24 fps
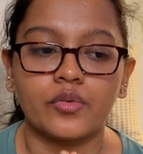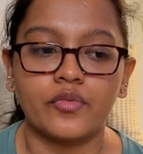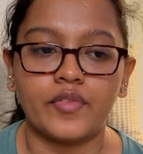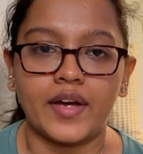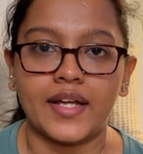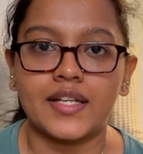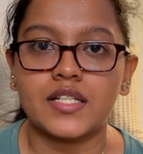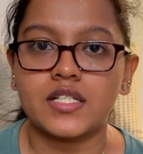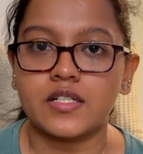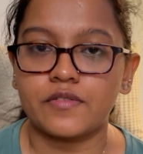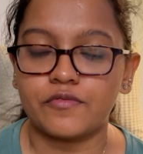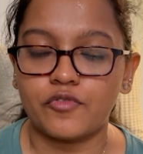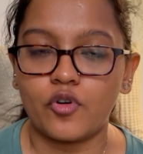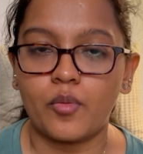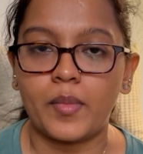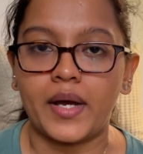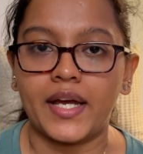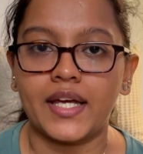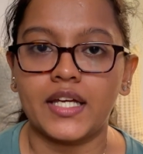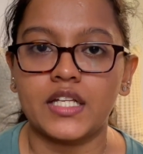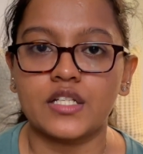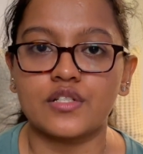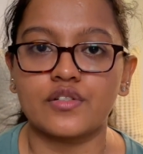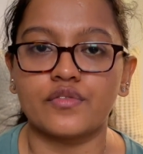went in for
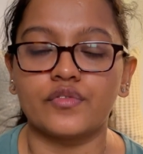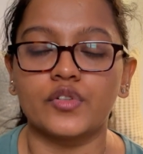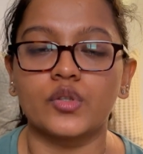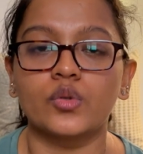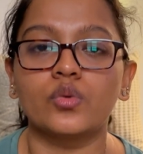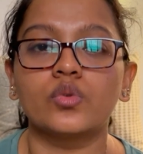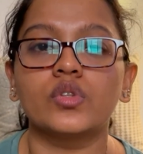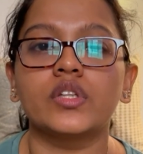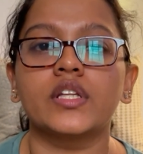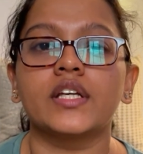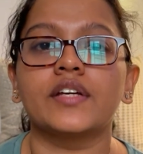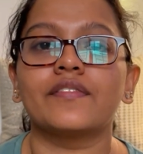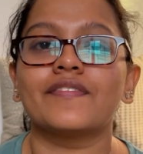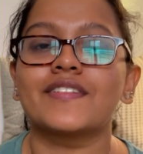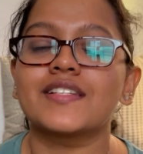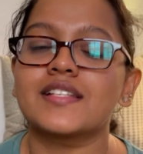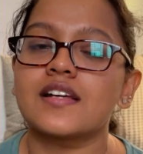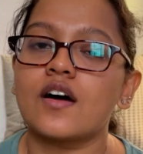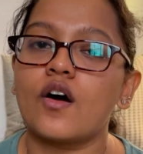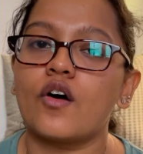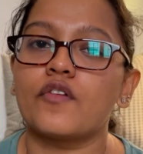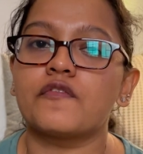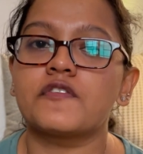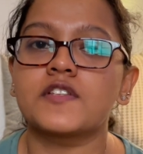my interview, the
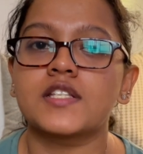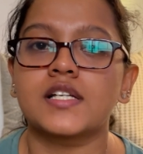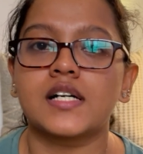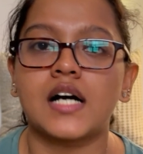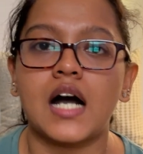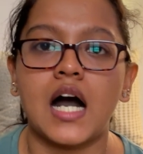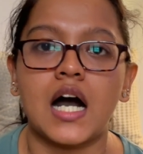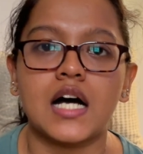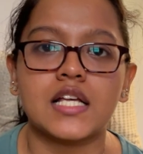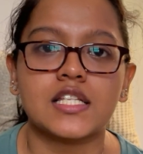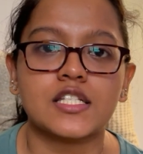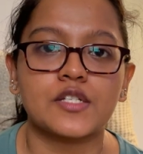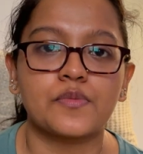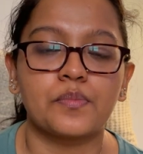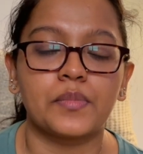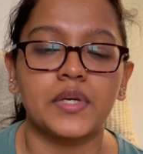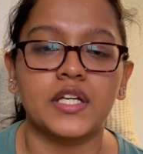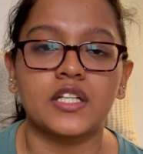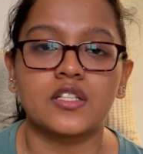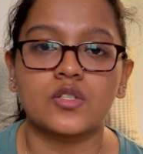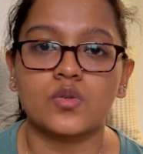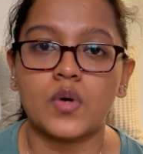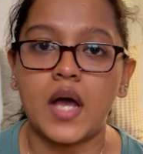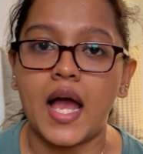visa officer asked
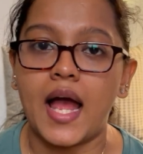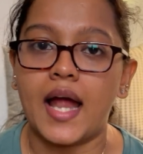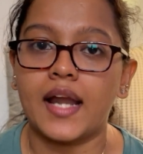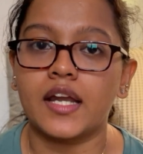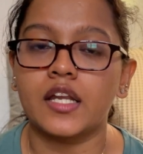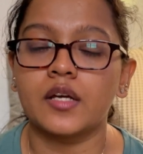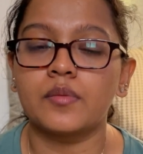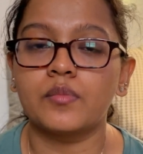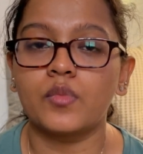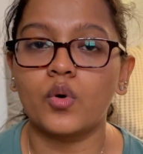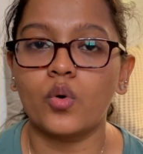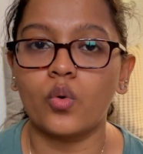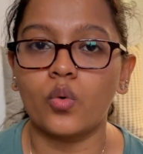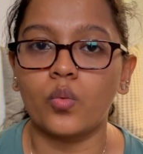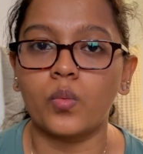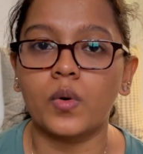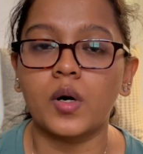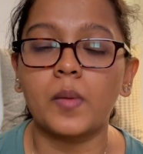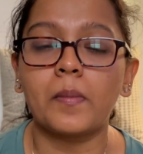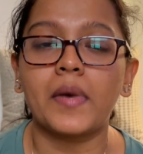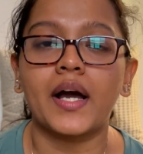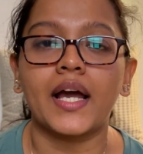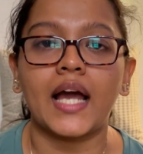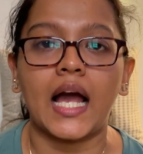me to hand him
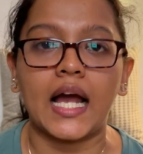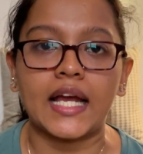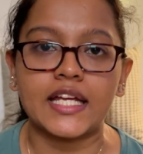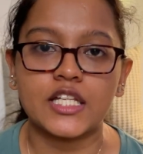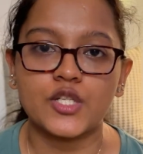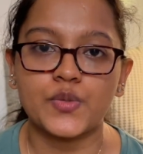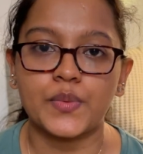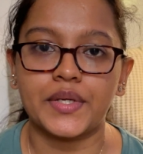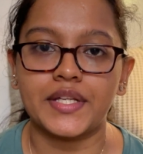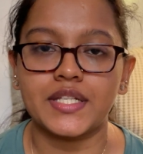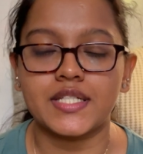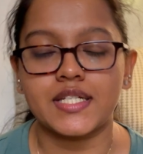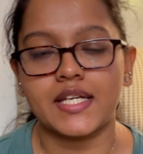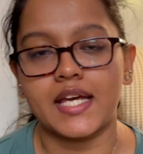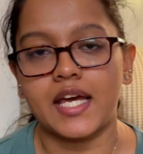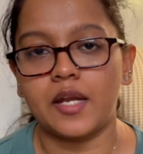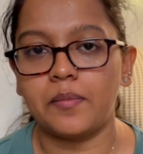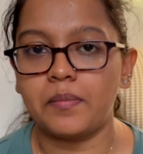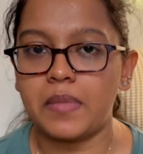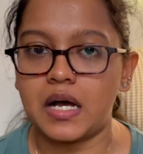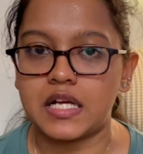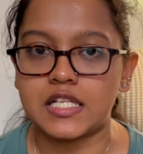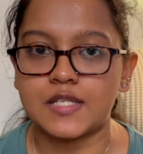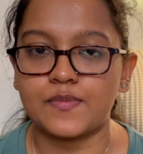over my I-20
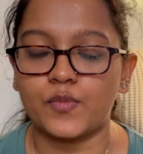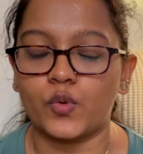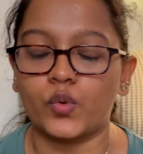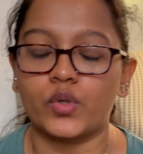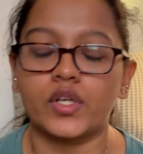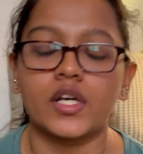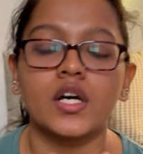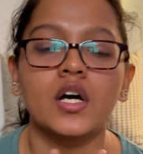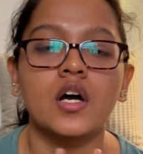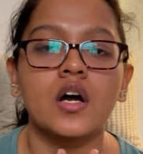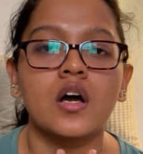and passport.